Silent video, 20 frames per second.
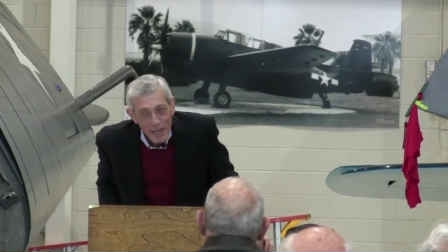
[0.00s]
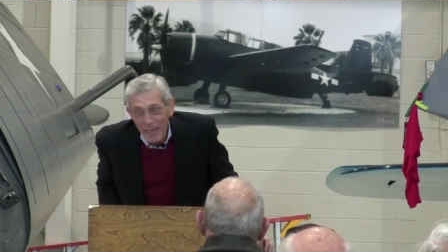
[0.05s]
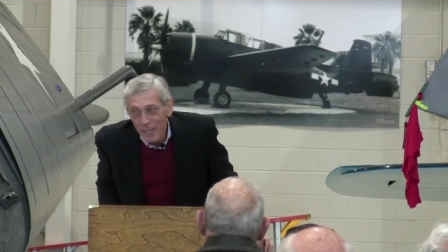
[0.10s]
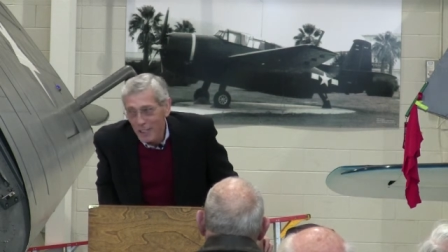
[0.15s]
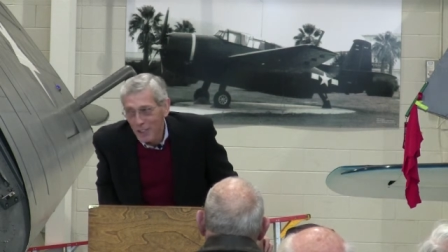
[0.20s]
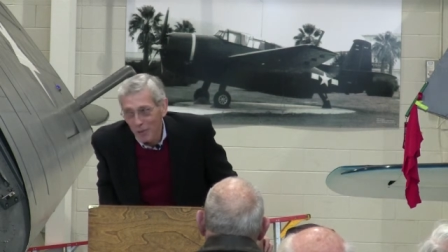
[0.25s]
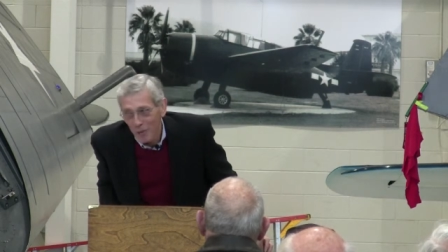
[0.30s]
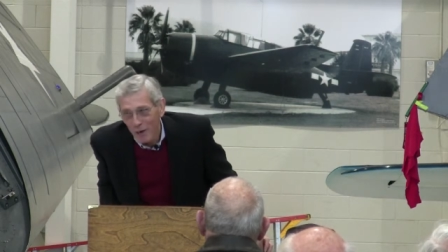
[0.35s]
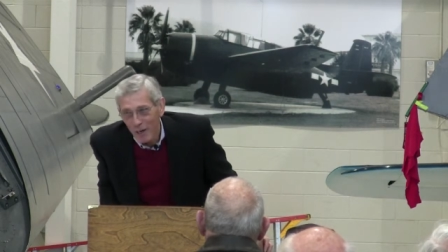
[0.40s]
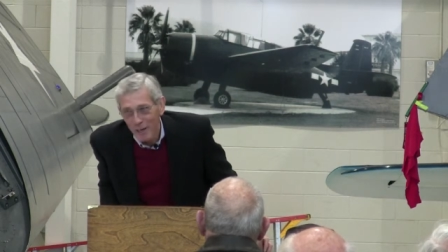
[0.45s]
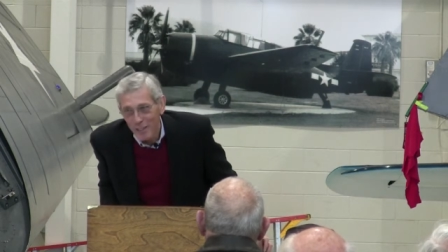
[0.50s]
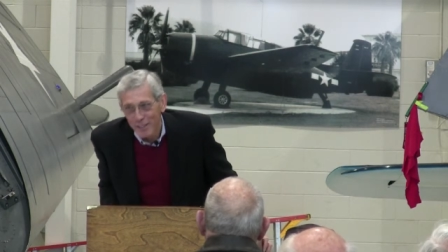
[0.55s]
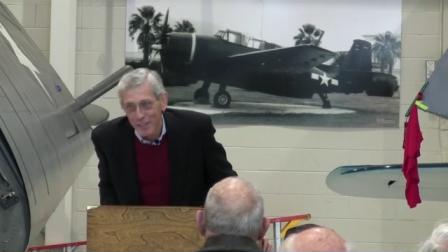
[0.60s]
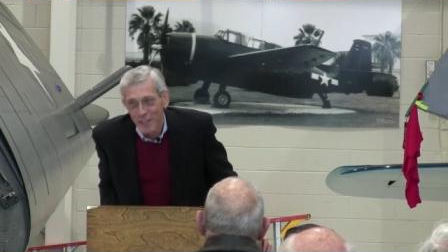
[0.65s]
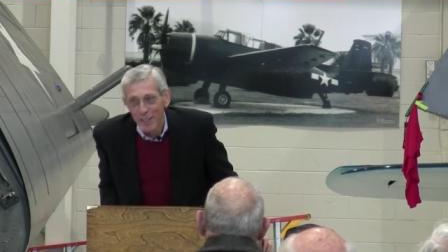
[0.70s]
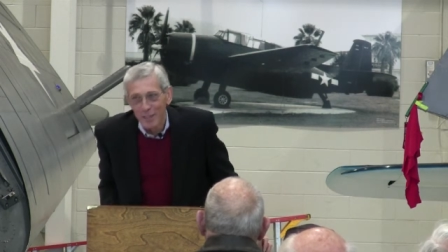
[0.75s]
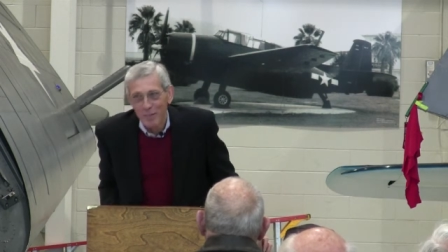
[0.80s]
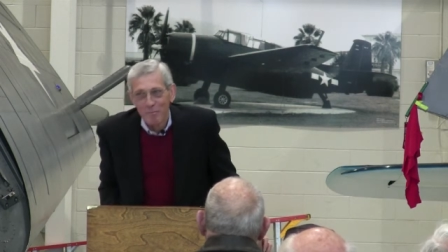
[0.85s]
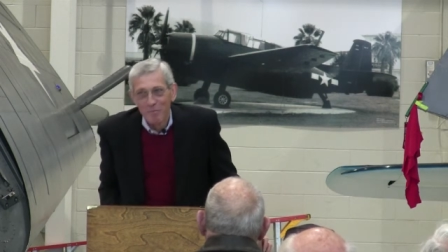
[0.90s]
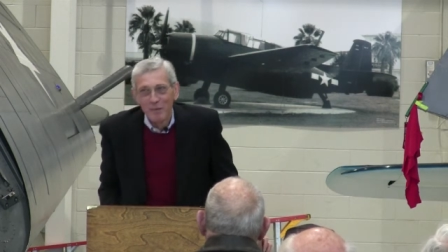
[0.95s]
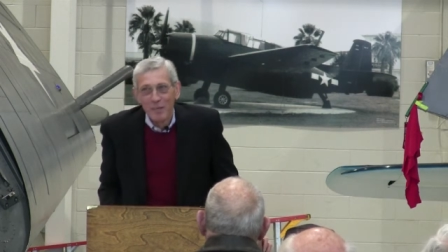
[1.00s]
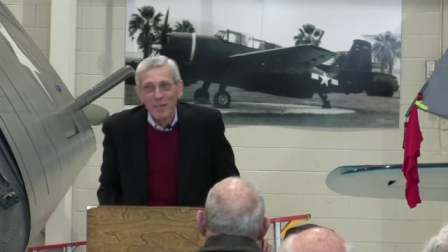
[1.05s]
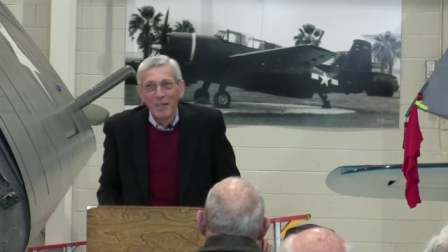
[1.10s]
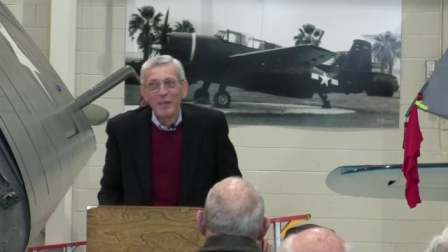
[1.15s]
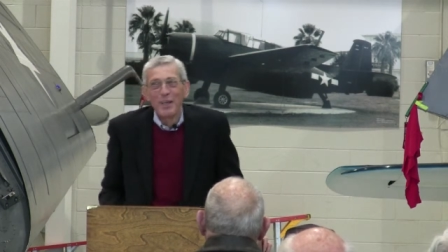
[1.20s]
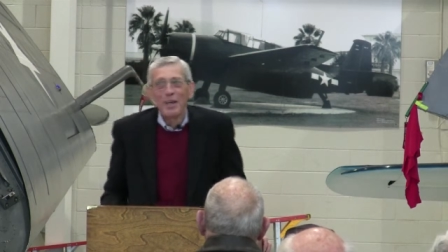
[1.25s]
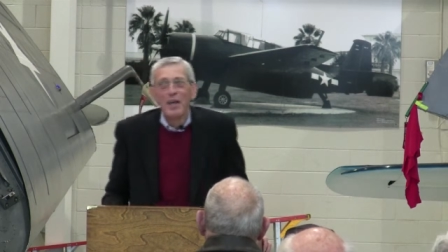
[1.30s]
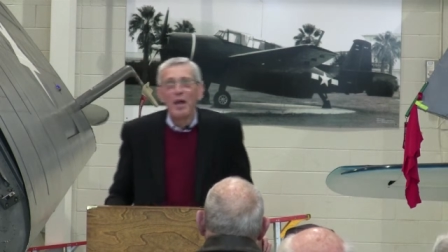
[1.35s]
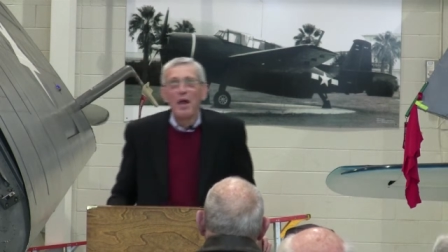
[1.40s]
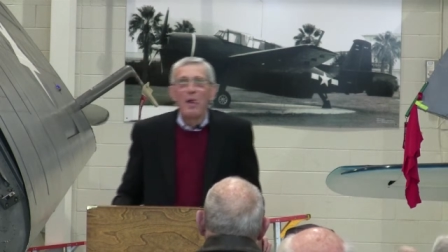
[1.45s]
I can't swear it didn't,
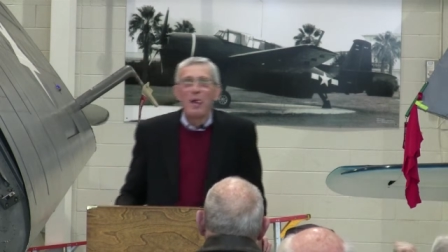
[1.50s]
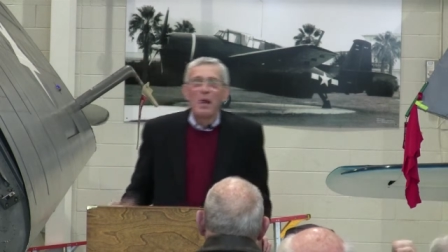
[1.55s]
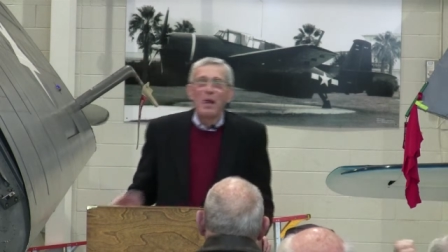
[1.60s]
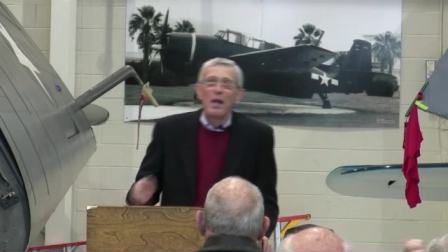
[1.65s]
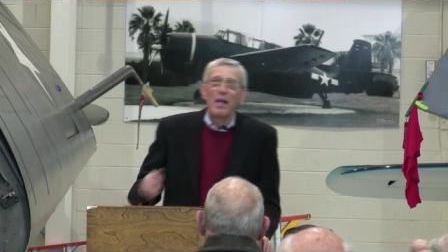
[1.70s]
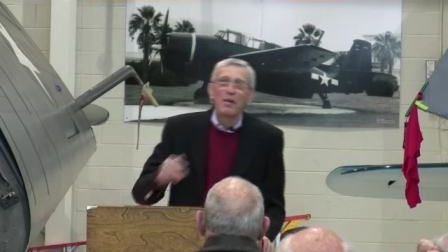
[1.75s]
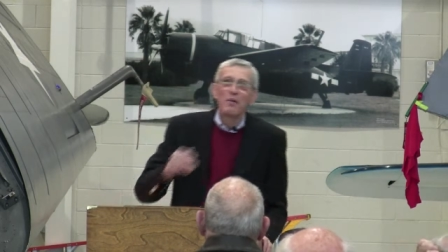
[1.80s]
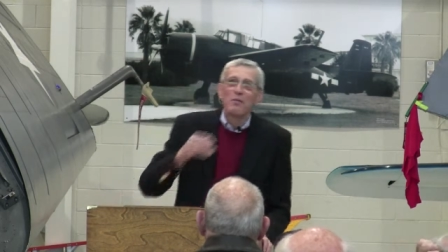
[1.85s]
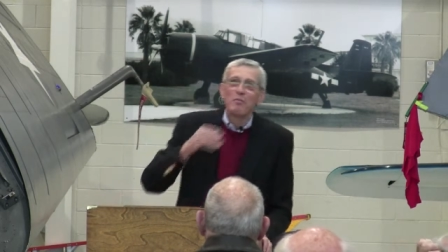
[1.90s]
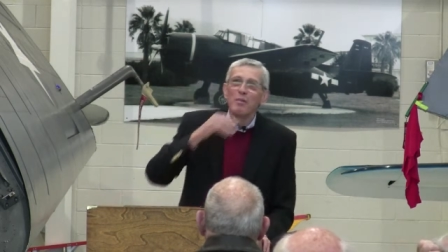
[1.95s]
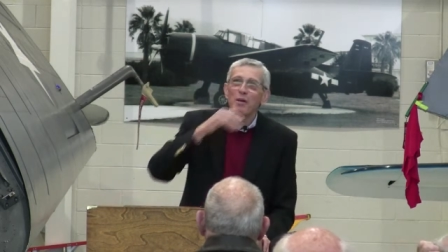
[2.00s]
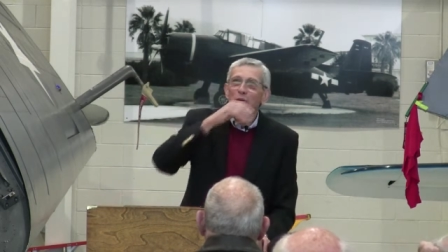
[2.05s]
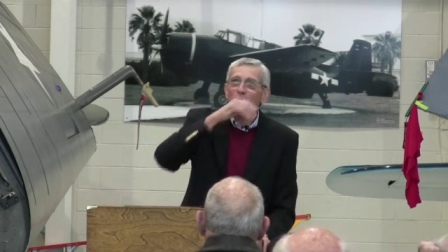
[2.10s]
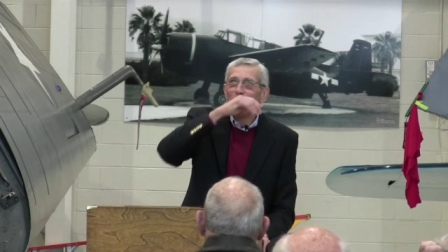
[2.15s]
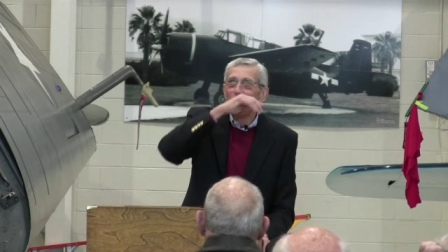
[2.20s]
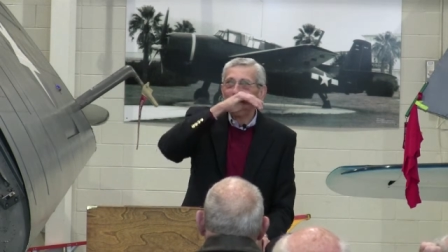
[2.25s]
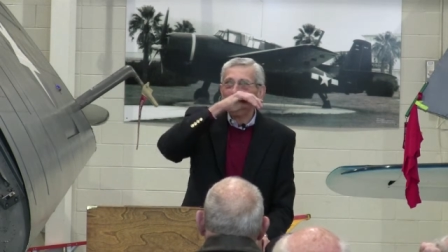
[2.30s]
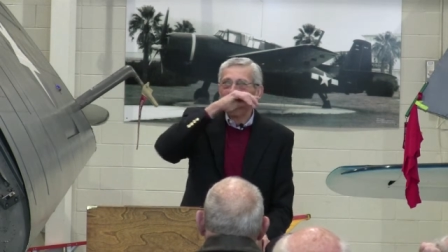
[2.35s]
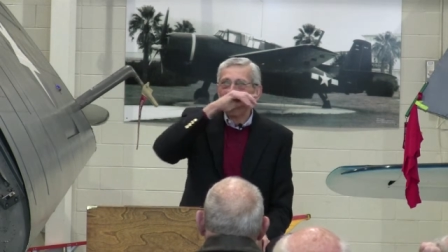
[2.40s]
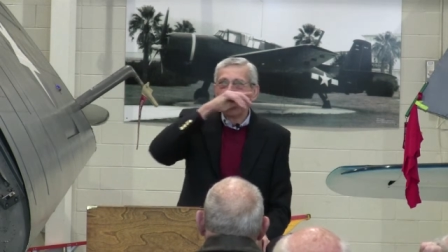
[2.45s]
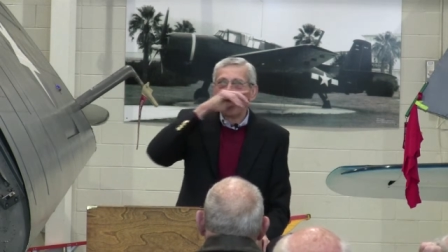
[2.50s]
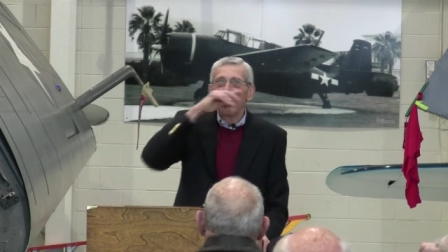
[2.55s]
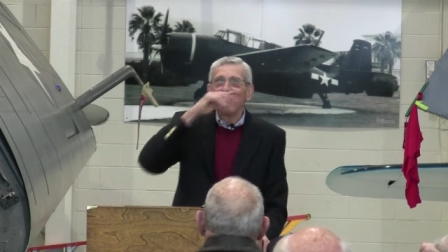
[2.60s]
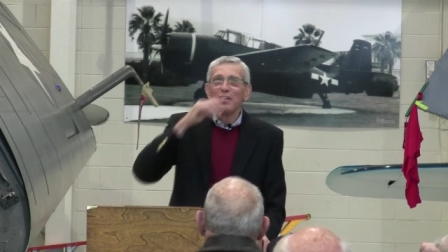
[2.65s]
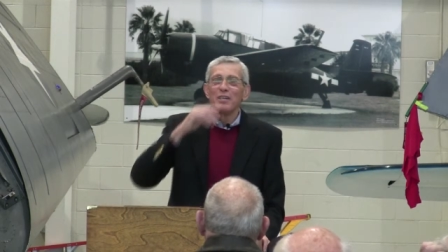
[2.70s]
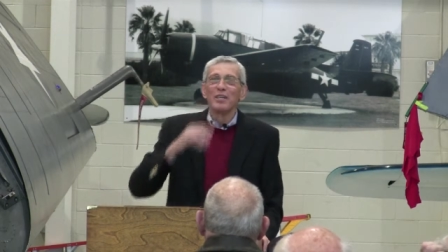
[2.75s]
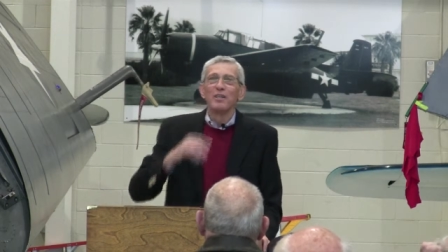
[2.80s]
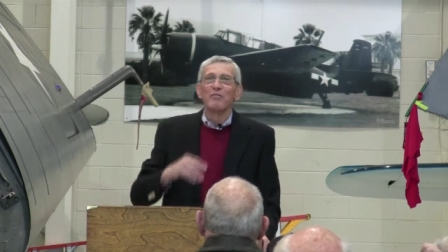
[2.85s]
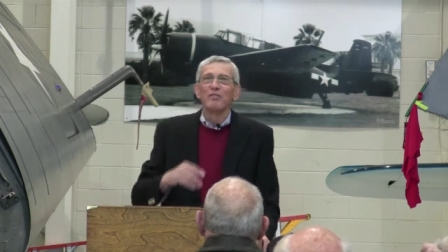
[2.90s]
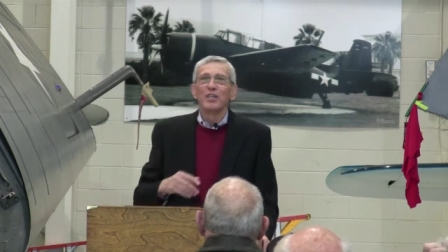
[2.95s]
but it would be one in a
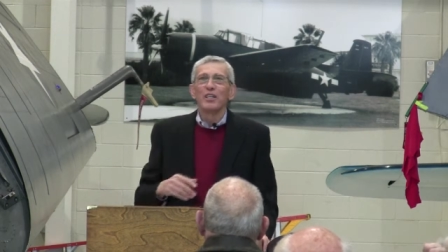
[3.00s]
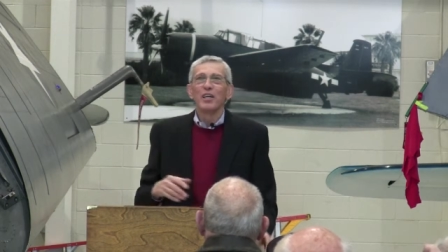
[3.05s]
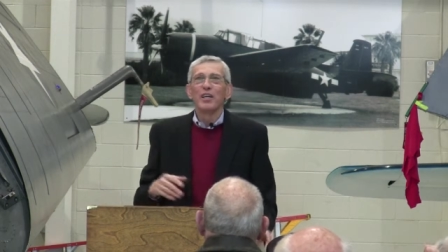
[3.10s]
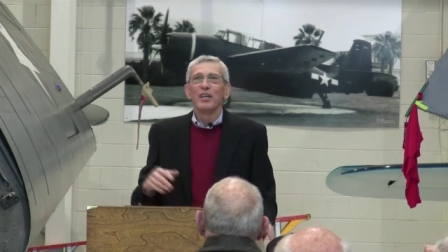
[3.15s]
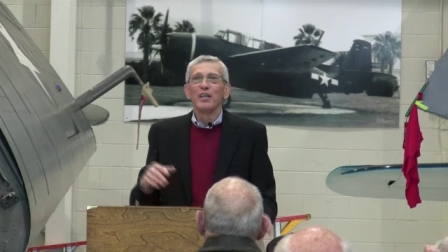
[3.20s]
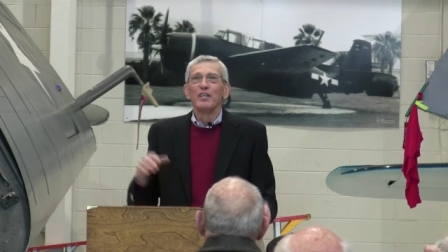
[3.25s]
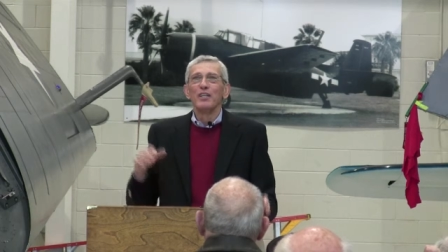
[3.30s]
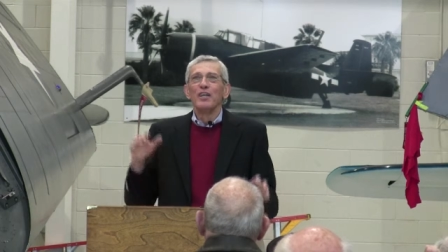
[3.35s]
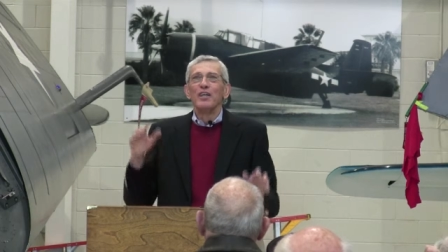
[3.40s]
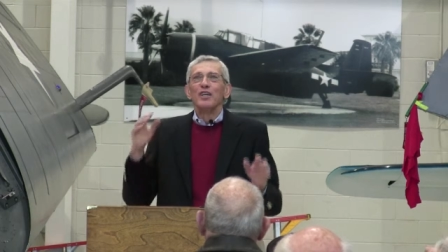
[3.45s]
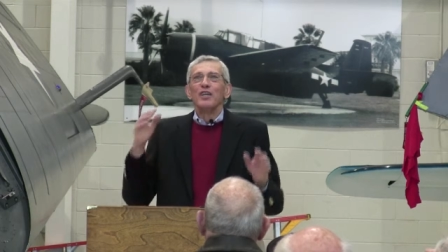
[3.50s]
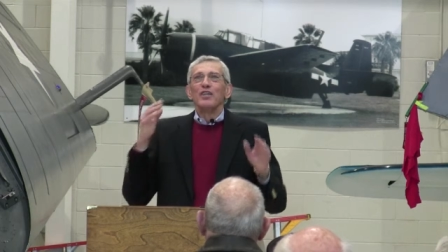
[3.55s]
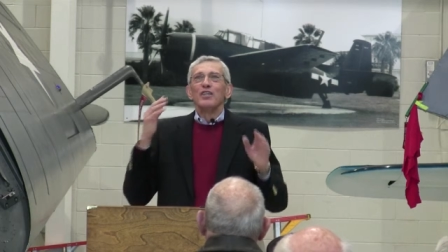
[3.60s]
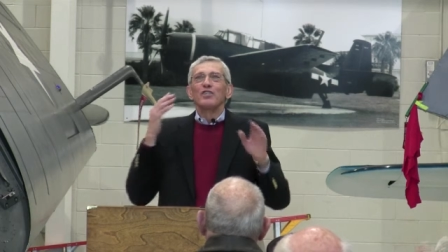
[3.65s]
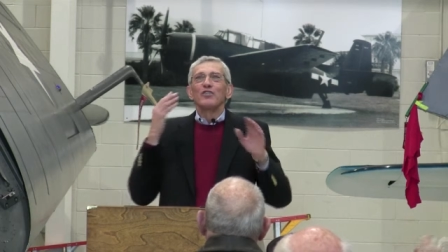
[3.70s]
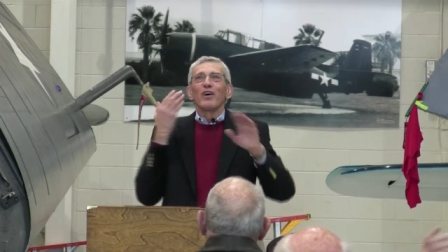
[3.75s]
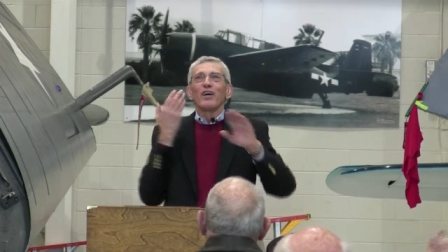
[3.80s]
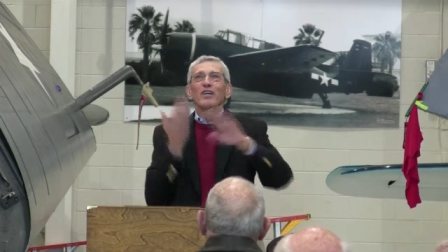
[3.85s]
million if it did.